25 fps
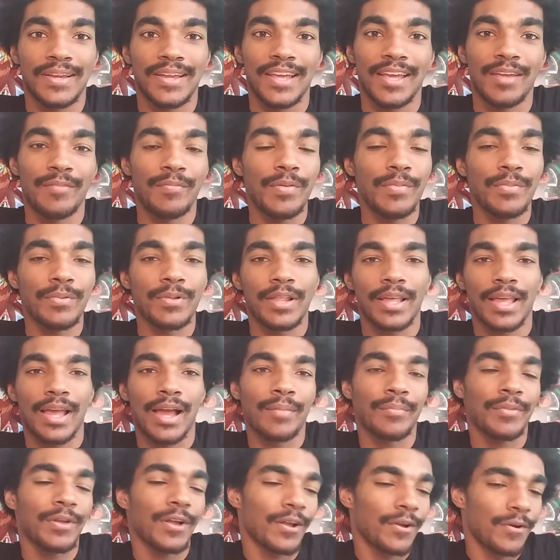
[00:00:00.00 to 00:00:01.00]
And people were like,
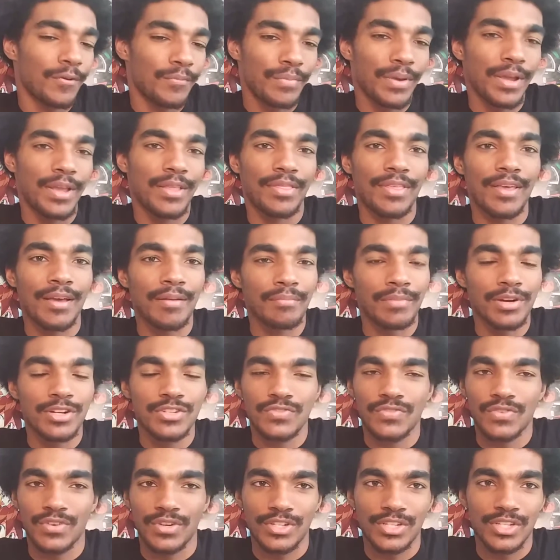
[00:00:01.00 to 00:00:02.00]
I'm not going to pay that much
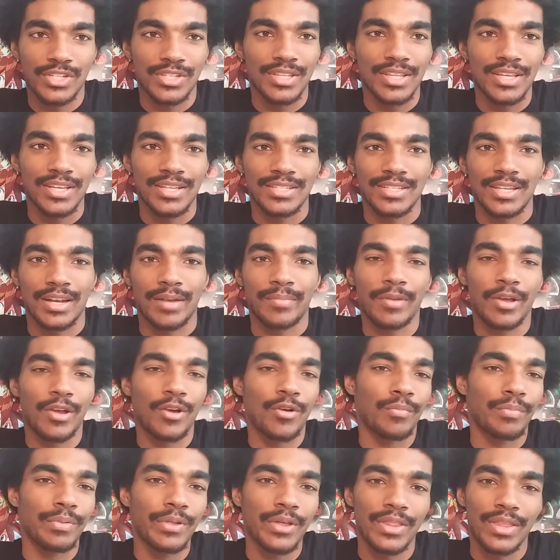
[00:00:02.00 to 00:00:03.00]
for just this, and I'm not
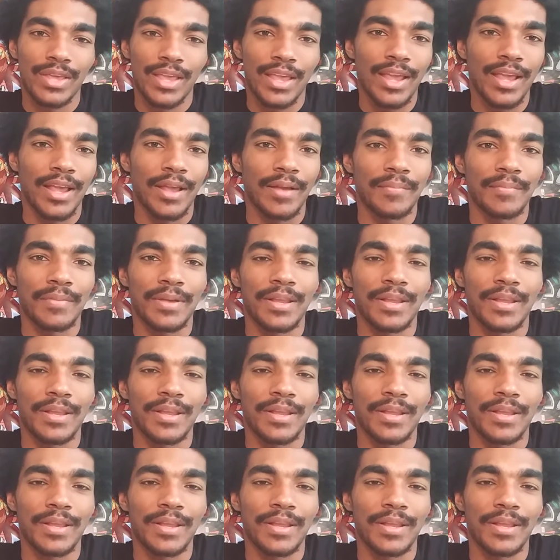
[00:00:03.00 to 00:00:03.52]
going to play the game.